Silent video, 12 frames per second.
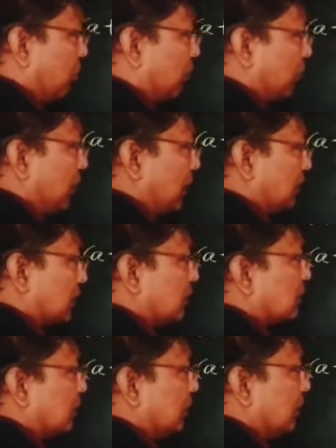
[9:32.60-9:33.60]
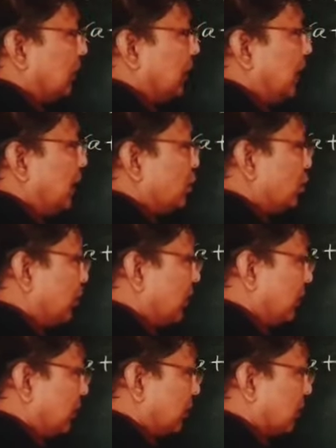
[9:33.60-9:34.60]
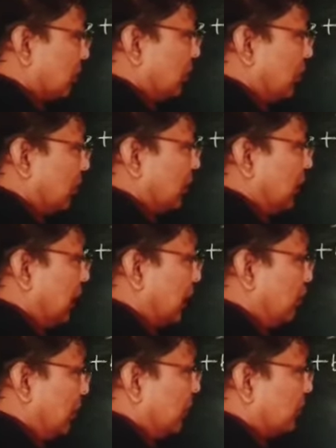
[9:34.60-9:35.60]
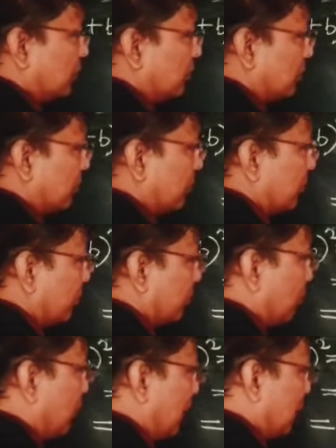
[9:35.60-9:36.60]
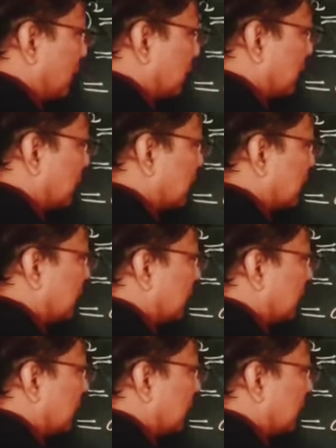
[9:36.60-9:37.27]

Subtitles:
plus a into b ab plus